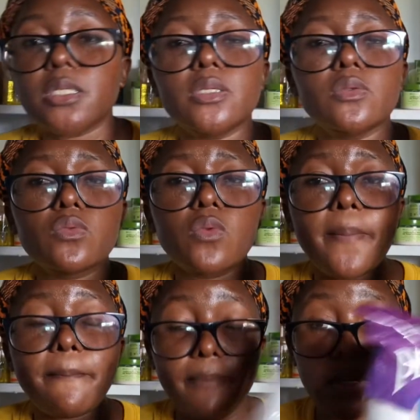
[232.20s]

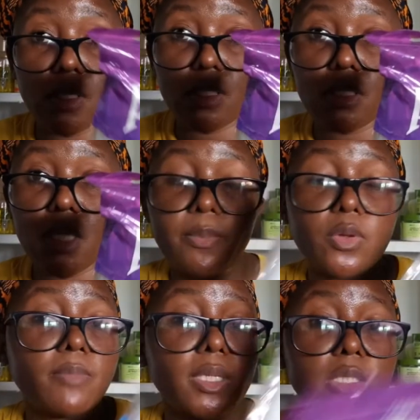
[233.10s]
nilinunua bado ya
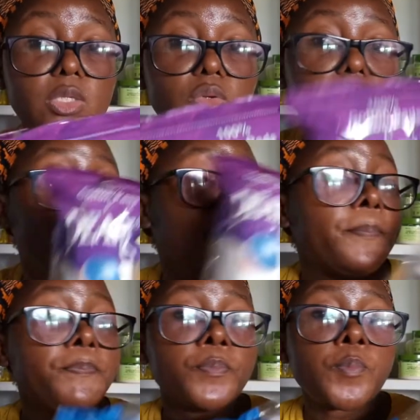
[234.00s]
Chamon, but in
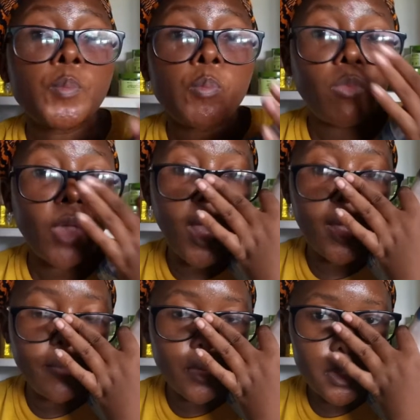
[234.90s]
Dodoma
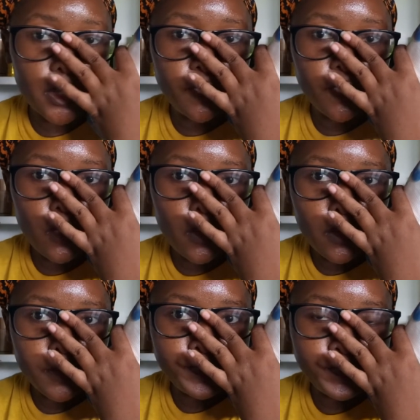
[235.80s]
I bought it
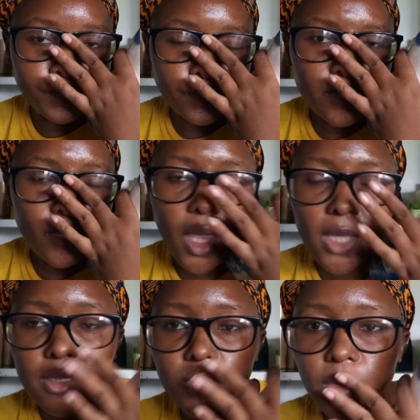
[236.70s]
for,
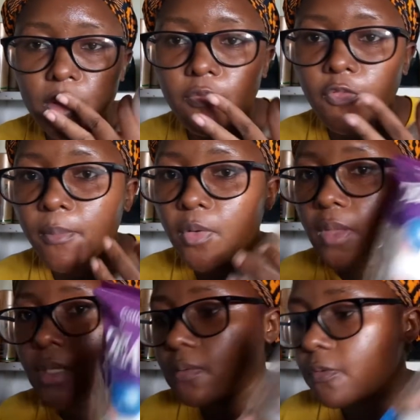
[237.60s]
I stayed with it for more
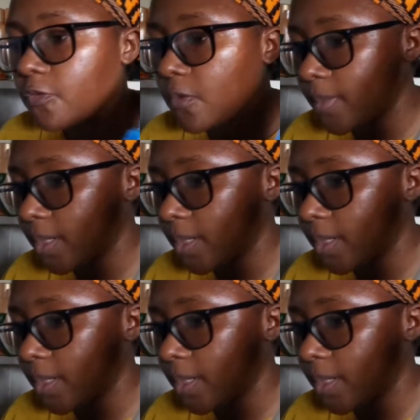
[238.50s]
than 4